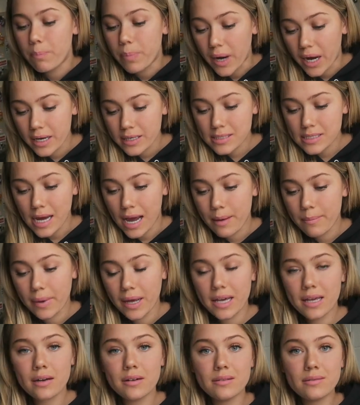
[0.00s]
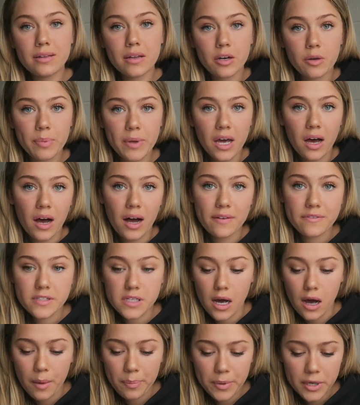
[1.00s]
but I might get a little bit off
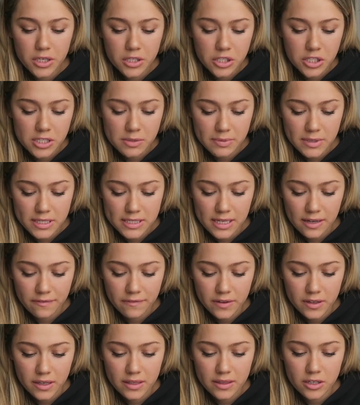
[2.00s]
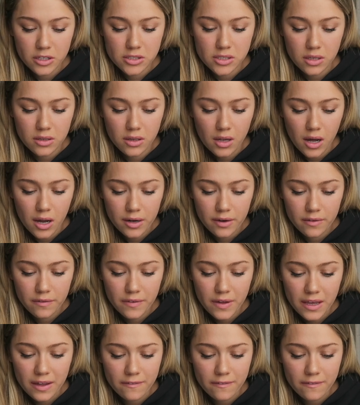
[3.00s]
topic just because I feel like there's a lot of